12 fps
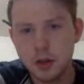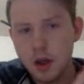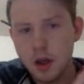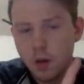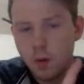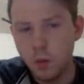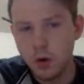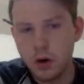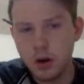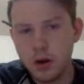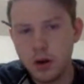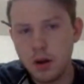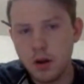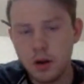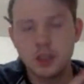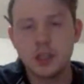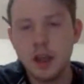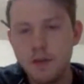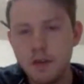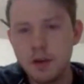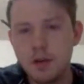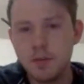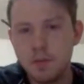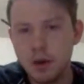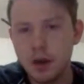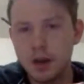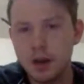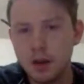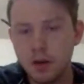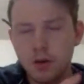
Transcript: So 1 or 7